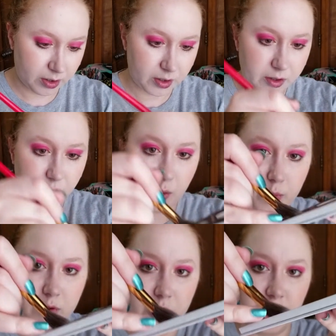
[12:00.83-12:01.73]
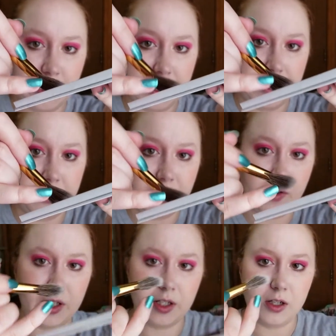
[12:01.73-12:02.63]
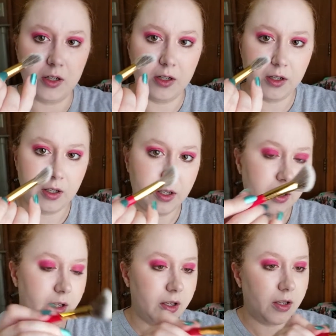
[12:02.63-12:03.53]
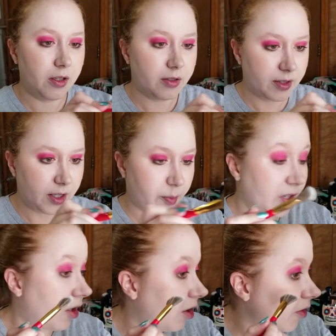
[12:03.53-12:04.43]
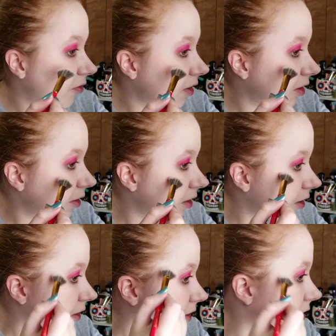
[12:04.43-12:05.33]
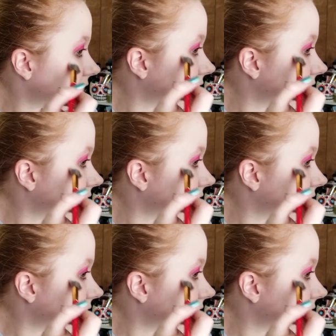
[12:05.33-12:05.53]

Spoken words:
the opal shade down here. Tap it off and then